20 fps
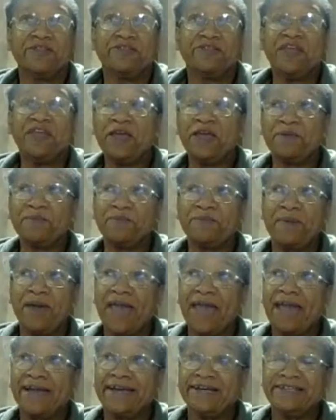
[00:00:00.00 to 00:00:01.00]
think
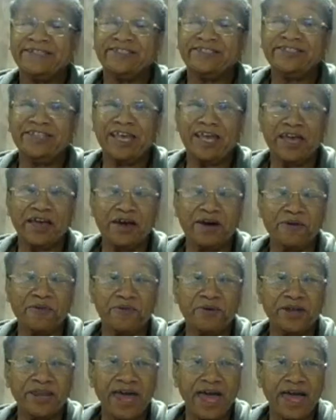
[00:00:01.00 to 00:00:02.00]
back and tell
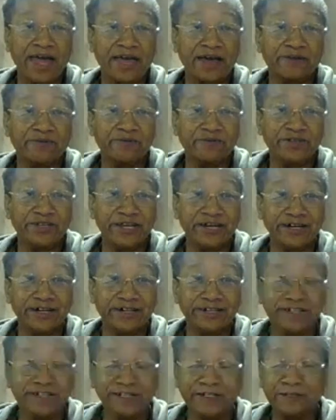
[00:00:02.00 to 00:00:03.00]
what I have
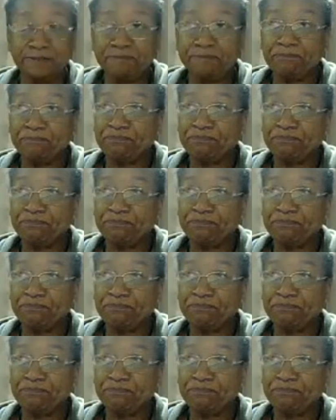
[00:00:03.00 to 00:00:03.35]
done.